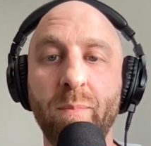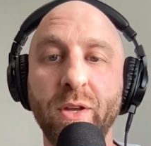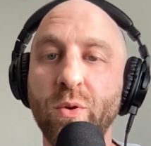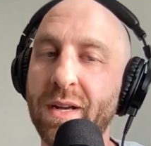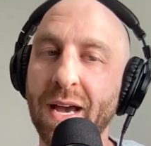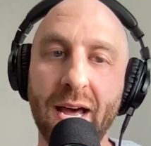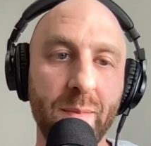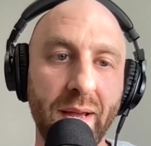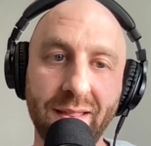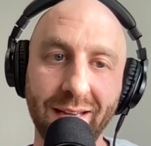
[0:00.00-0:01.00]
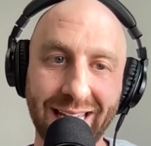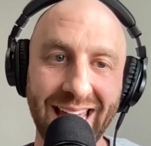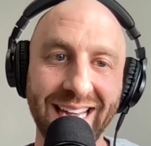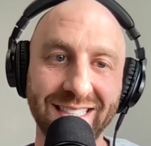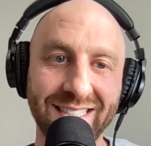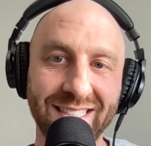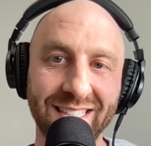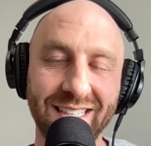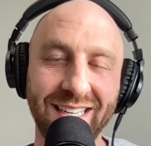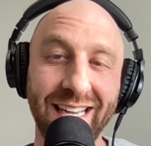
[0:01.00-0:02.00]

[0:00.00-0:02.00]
But you got to make the case